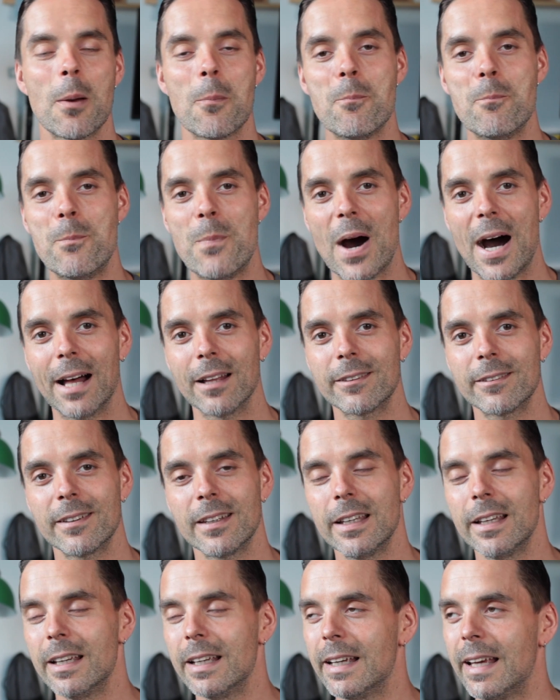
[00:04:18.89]
but
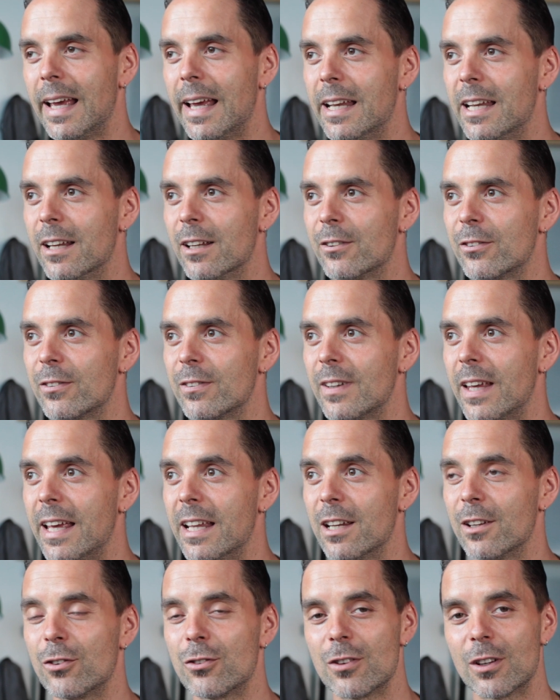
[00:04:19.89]
it is
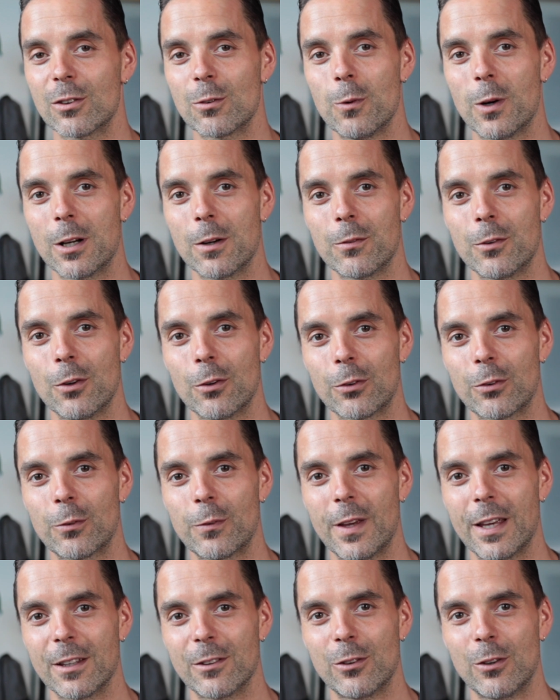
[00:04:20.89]
just one of those
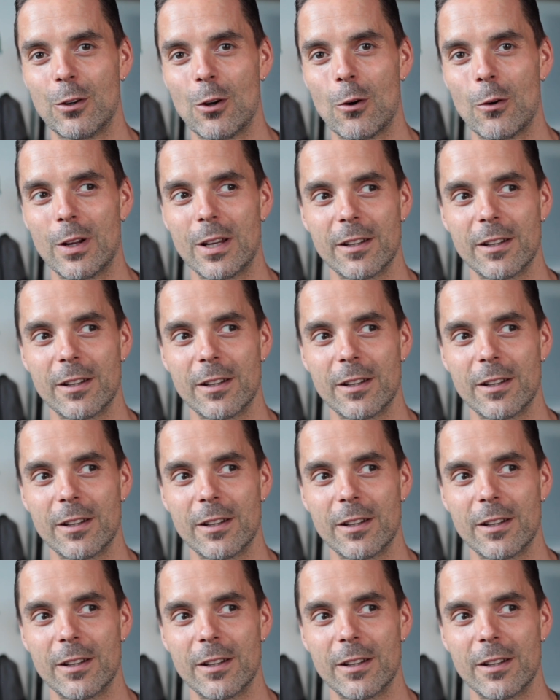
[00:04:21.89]
things, you know.